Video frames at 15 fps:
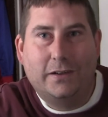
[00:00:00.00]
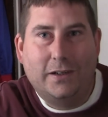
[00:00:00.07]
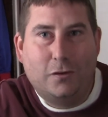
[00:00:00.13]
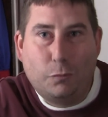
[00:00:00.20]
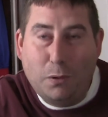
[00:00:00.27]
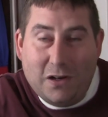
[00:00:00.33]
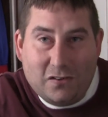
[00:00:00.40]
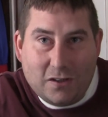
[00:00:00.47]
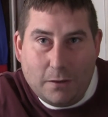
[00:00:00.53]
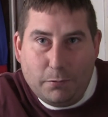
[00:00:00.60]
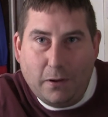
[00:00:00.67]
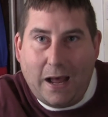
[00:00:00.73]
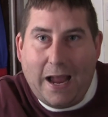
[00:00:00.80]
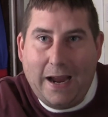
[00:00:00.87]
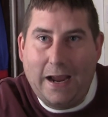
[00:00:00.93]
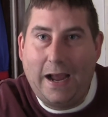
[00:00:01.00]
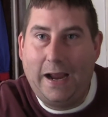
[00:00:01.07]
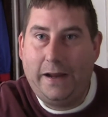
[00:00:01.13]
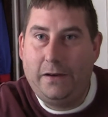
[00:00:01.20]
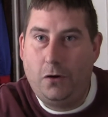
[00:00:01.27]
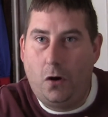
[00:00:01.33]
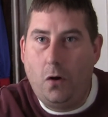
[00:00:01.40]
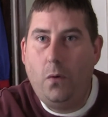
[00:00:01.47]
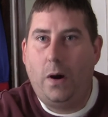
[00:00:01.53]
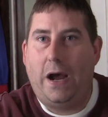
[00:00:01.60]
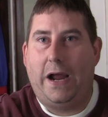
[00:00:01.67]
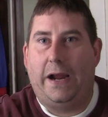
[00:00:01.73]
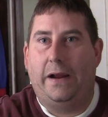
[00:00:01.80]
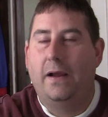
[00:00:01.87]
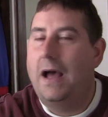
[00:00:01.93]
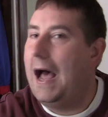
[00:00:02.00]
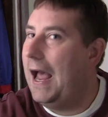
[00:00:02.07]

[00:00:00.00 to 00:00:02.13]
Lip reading: It's pretty simple. I know why.